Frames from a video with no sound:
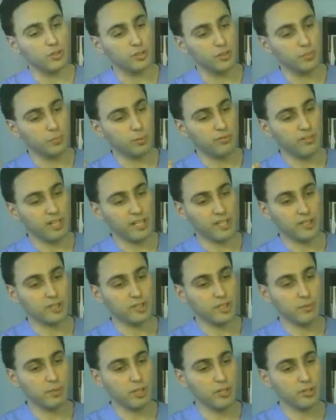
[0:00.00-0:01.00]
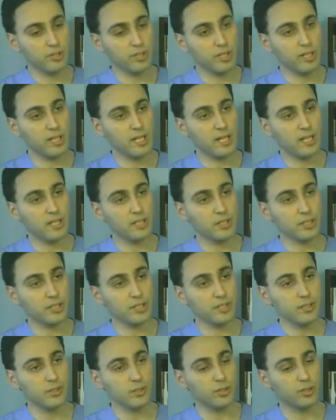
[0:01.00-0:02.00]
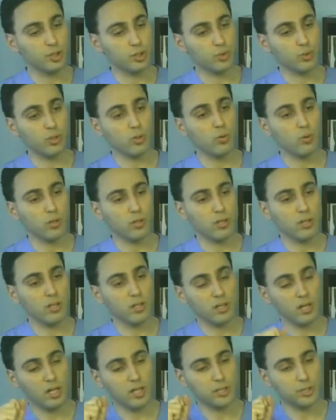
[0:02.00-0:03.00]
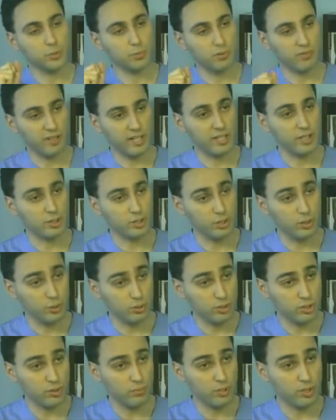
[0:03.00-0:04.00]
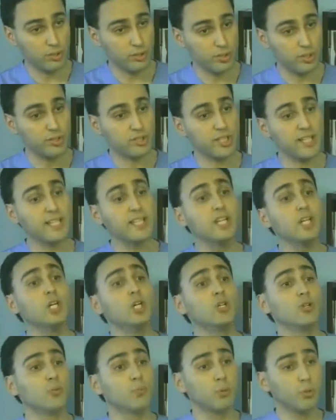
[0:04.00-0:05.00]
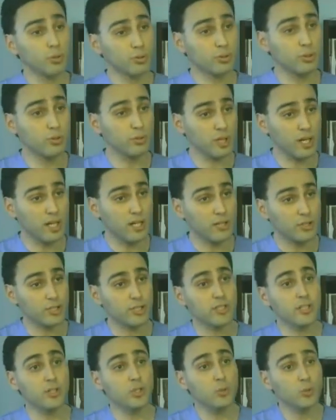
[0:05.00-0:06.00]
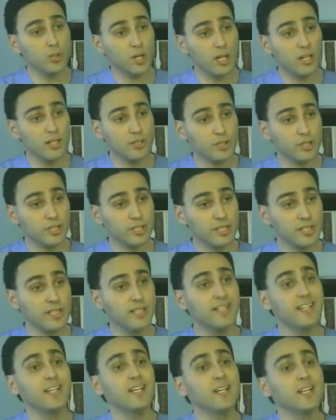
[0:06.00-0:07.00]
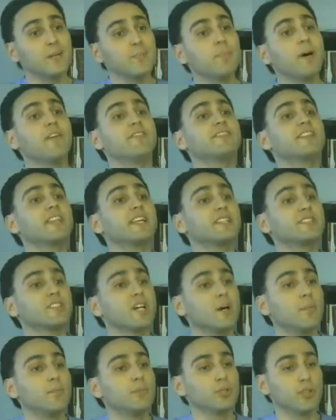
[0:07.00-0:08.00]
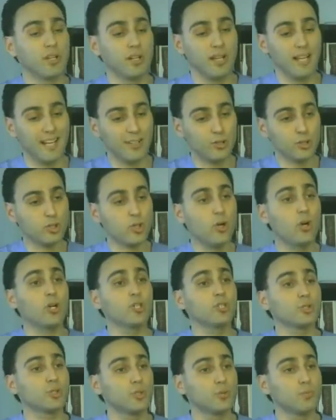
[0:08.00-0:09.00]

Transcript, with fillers: You're providing a stimulus to the collagen, you're destroying old co collagen, providing new stimulus to the skin to produce new collagen, and new collagen puffs things up, so it allows scars to